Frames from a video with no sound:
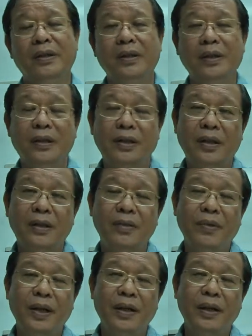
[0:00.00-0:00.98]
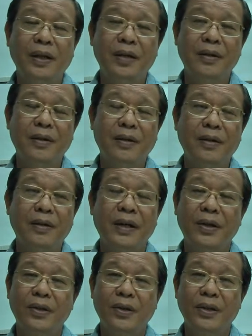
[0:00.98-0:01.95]
in a subtle way that, oh,
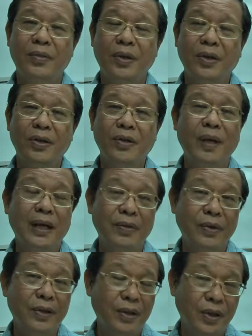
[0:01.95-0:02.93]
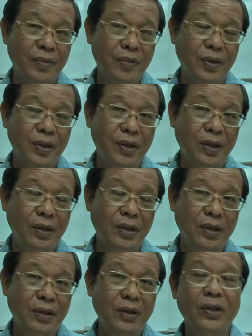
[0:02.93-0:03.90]
I know this because my wisdom
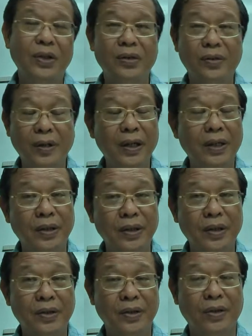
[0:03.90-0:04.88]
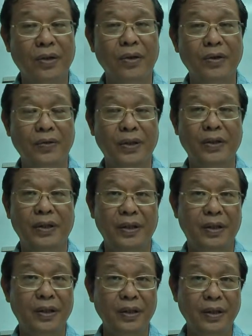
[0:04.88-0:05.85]
is just as great as his, or even
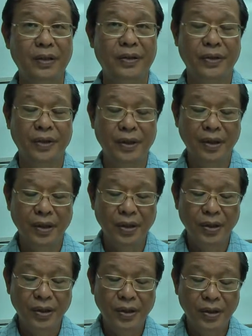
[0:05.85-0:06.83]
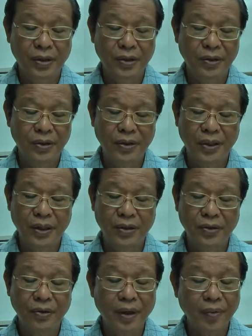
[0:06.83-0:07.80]
greater than his. So he
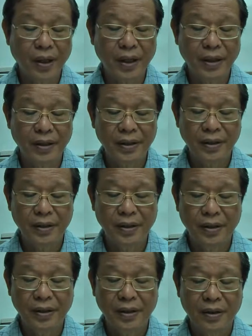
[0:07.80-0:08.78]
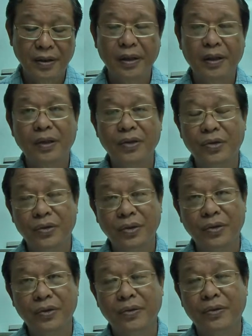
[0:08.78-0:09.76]
says, who am I that I should
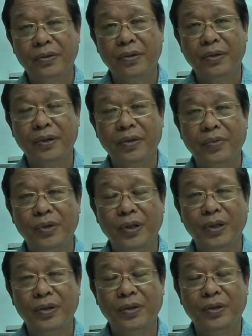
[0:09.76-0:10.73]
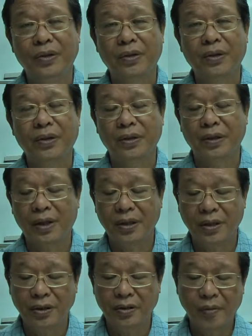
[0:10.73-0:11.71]
know the Buddha's
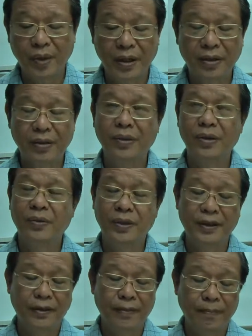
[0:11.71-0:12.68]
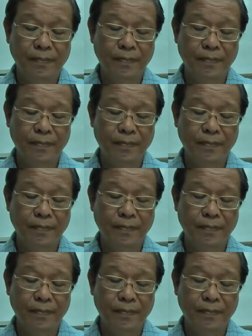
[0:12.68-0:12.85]
clarity of mind or his wisdom?